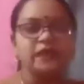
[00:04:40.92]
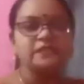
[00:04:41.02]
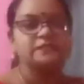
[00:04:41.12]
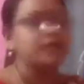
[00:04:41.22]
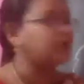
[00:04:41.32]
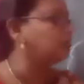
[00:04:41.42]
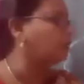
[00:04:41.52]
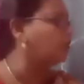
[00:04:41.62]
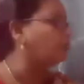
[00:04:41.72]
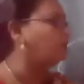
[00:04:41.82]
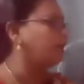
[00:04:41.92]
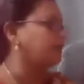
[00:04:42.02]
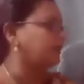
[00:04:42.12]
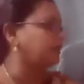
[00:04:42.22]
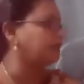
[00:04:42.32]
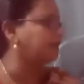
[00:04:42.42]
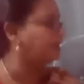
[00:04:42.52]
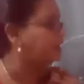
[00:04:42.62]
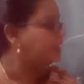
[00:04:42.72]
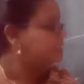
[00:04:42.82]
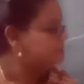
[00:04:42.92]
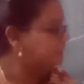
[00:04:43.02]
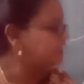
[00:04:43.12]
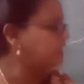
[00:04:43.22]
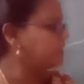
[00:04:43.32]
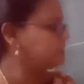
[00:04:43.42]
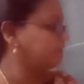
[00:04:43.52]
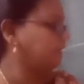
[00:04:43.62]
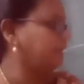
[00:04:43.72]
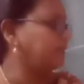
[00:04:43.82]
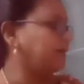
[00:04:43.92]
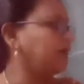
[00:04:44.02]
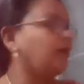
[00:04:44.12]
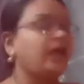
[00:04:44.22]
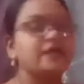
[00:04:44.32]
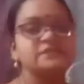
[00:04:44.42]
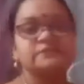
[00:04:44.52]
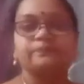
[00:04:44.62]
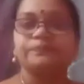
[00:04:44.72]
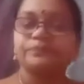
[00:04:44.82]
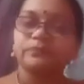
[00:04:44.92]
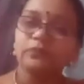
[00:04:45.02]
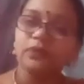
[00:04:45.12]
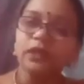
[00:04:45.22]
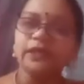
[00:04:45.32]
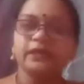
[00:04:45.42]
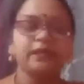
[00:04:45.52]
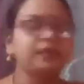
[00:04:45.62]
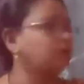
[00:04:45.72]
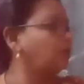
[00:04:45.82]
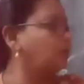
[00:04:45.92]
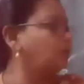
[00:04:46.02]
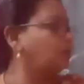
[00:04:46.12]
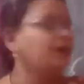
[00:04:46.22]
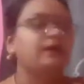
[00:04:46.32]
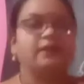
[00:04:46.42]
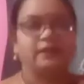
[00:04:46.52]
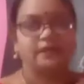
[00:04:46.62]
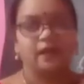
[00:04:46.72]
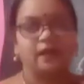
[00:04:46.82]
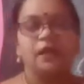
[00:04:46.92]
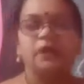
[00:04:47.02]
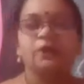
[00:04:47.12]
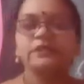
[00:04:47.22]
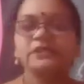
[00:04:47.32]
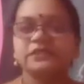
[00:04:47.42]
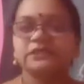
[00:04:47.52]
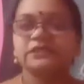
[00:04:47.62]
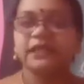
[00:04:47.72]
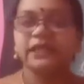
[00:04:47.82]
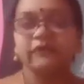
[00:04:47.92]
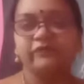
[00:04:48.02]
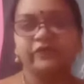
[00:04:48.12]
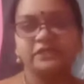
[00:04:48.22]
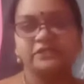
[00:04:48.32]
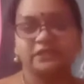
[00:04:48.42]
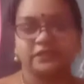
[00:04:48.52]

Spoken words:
kids. They are the Om and Radha. Sarita and Pranav has a kid called Riya. Now these are the three different